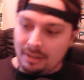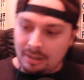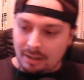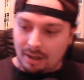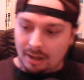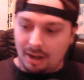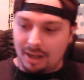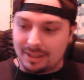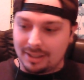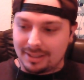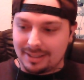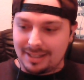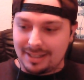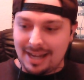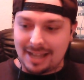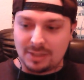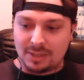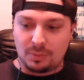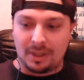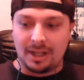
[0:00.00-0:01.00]
On to the
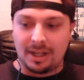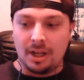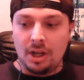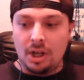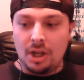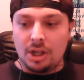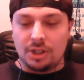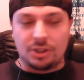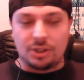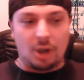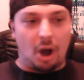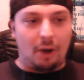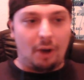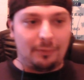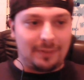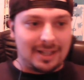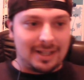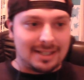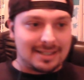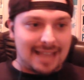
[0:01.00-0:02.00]
next one.
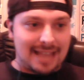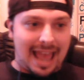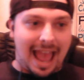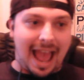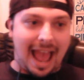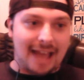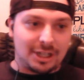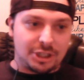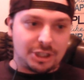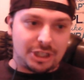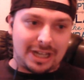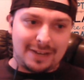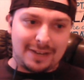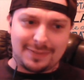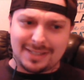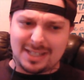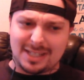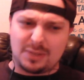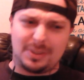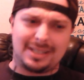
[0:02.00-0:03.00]
Dolphins at
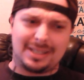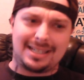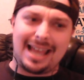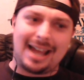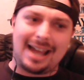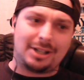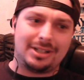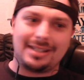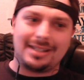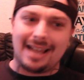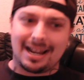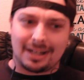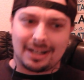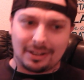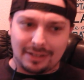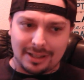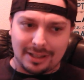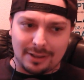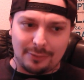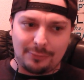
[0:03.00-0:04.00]
Chiefs. This one's actually
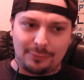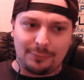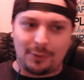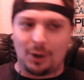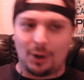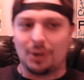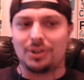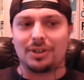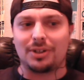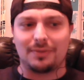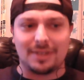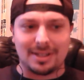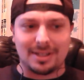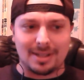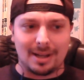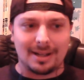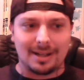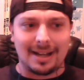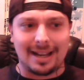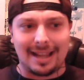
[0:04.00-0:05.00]
technically the first of the
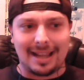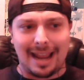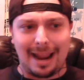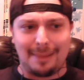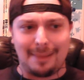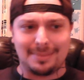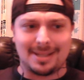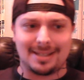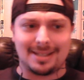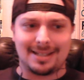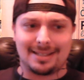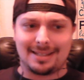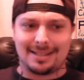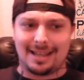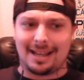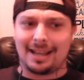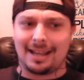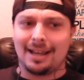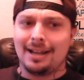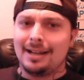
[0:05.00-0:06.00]
Sunday games, as it's
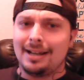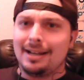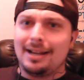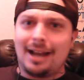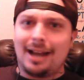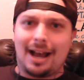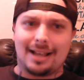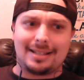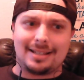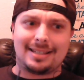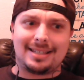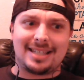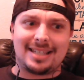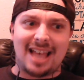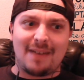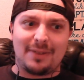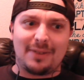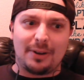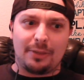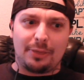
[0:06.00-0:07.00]
like a
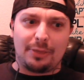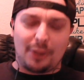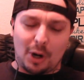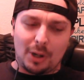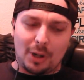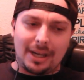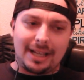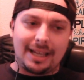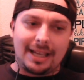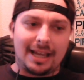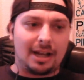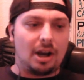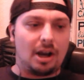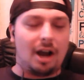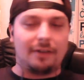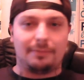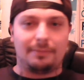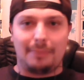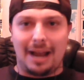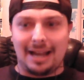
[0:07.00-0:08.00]
7:30
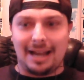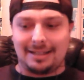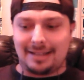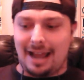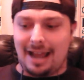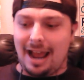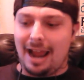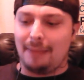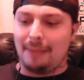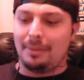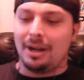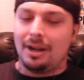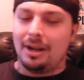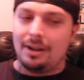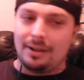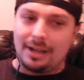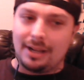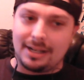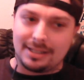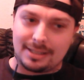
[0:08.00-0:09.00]
kickoff my time.
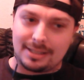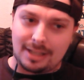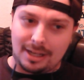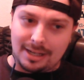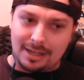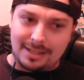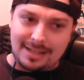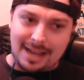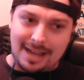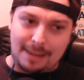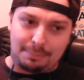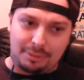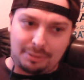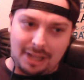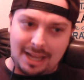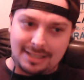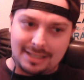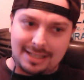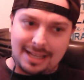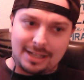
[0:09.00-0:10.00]
It is going to take
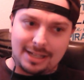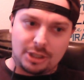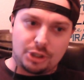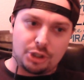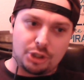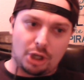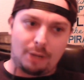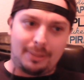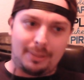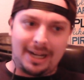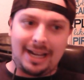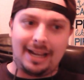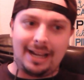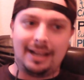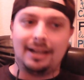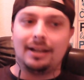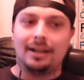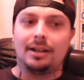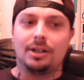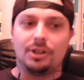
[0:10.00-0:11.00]
place in
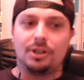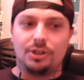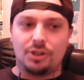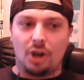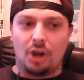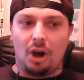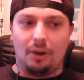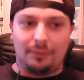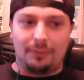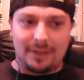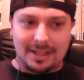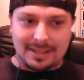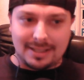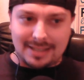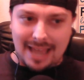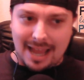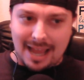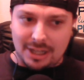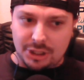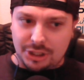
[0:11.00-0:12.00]
Germany. Dolphins
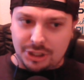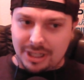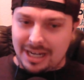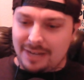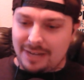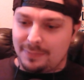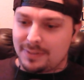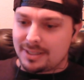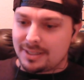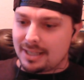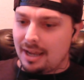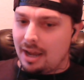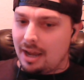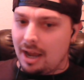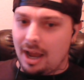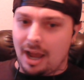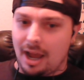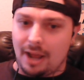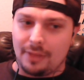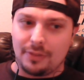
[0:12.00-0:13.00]
at Chiefs.
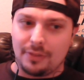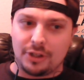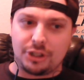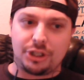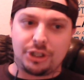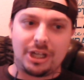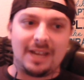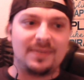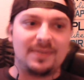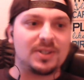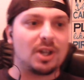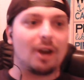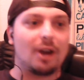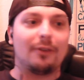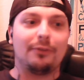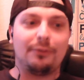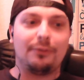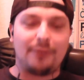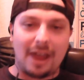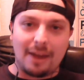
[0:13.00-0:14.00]
The Chiefs are
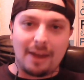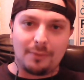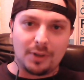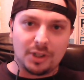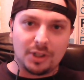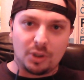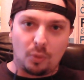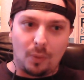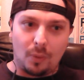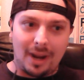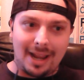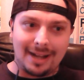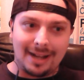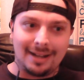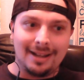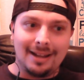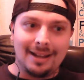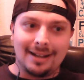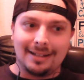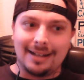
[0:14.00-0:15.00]
favored to win.
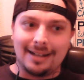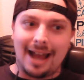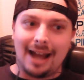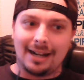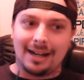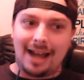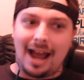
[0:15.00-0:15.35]
Nah.